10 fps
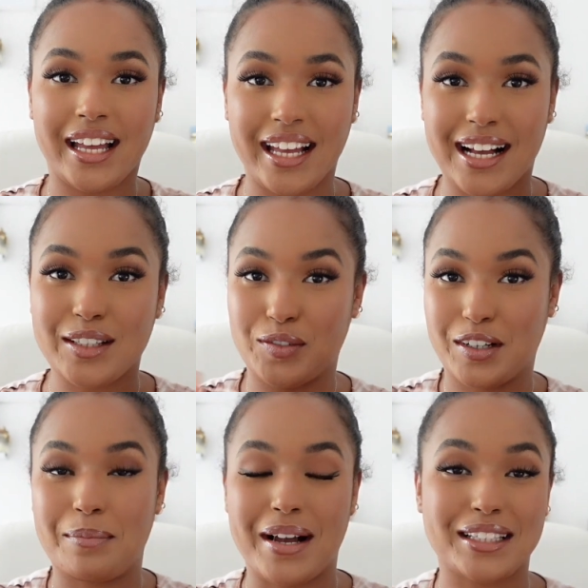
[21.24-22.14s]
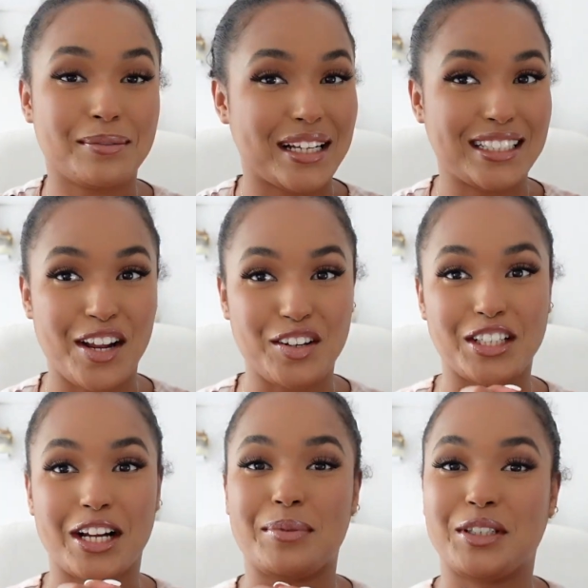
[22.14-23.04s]
Hey guys welcome back to my channel
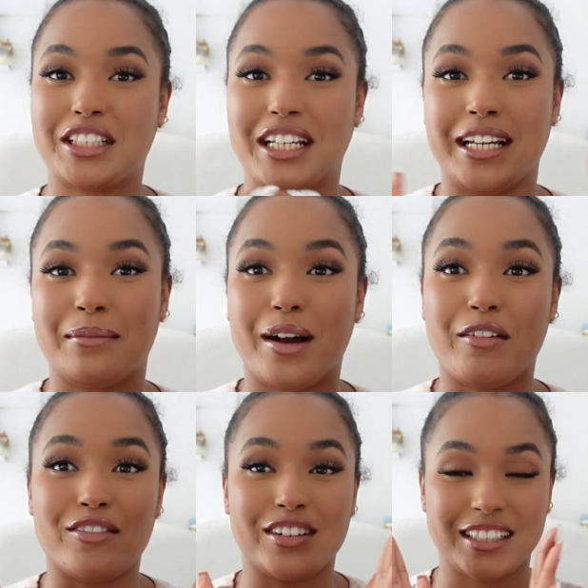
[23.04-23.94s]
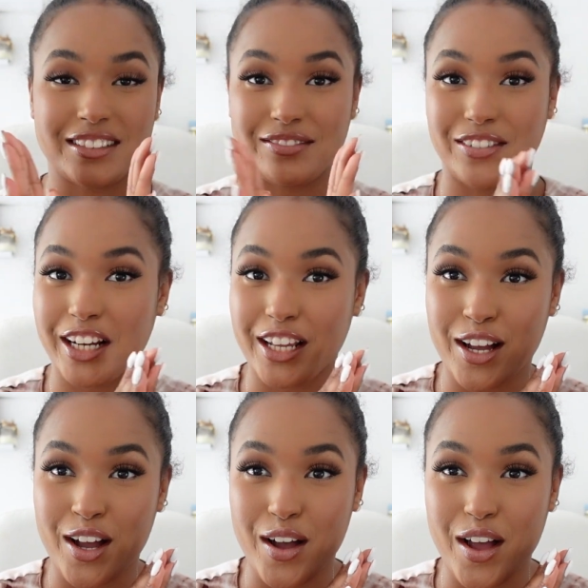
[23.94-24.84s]
sugar patricia here back with another
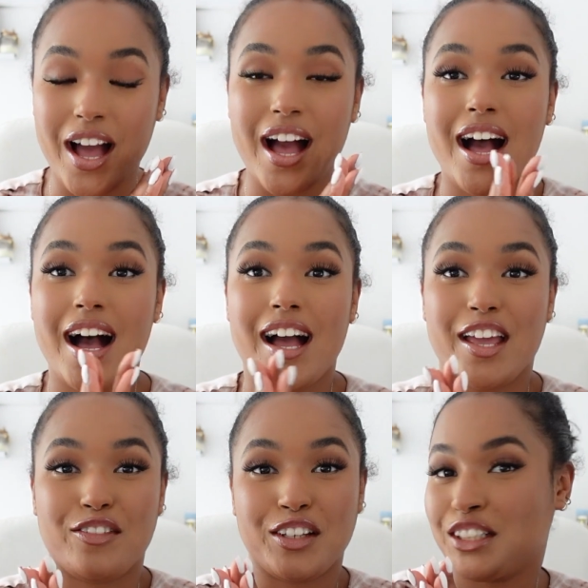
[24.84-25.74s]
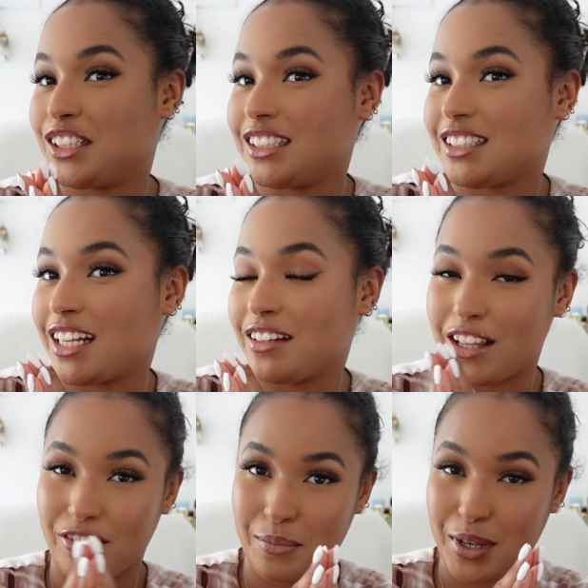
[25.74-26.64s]
video if you're new to this channel,
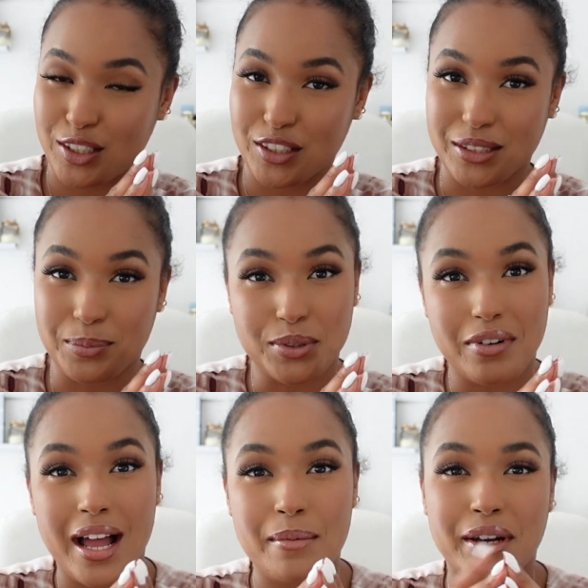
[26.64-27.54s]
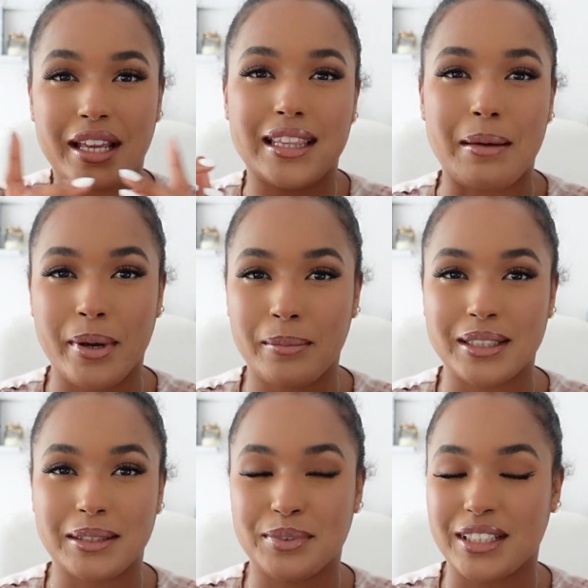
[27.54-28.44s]
definitely make sure you subscribe and you hit that bell
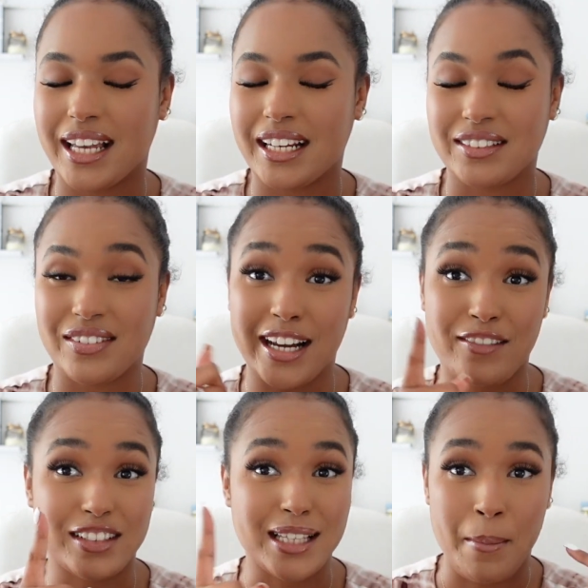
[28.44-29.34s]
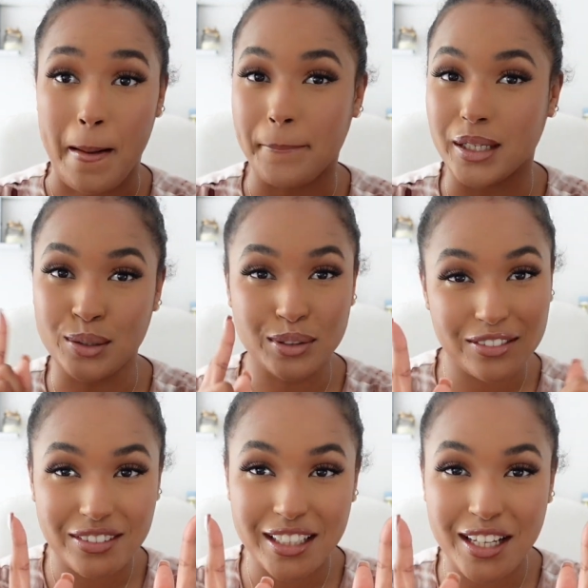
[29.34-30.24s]
button so you get notified every time I upload a
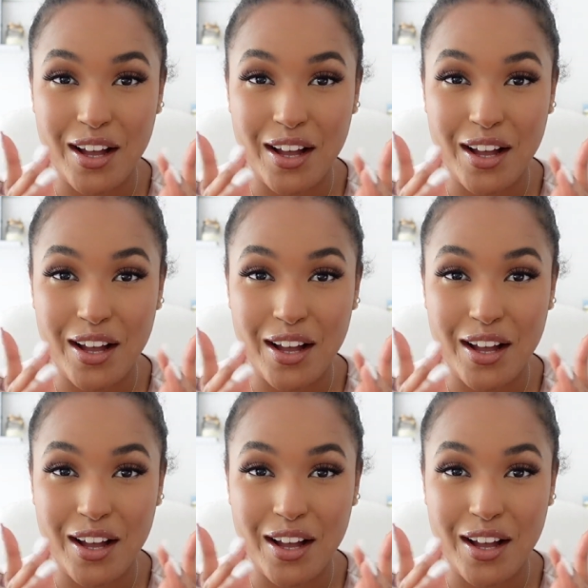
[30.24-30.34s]
video.